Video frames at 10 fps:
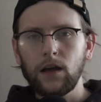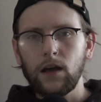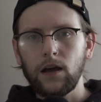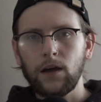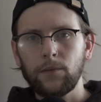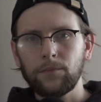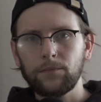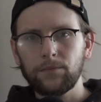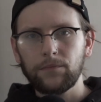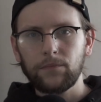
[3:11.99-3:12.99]

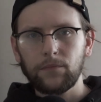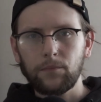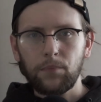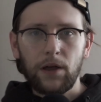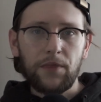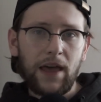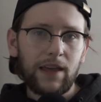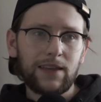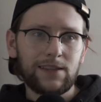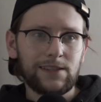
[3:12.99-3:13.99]
but
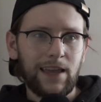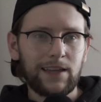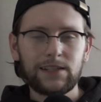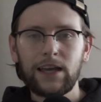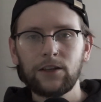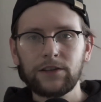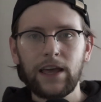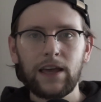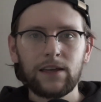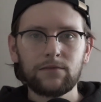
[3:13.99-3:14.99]
that is a
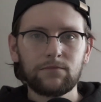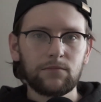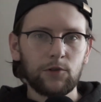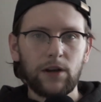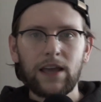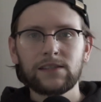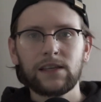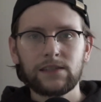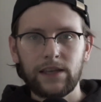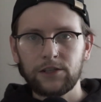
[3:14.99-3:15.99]
Telnet or
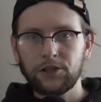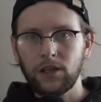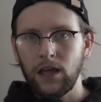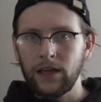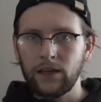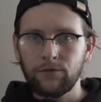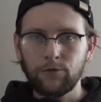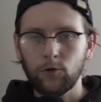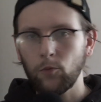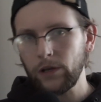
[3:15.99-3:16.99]
SSH client
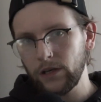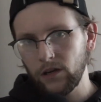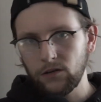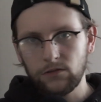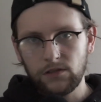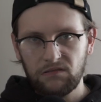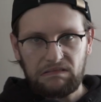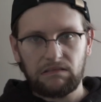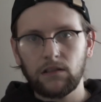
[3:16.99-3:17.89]
for Windows.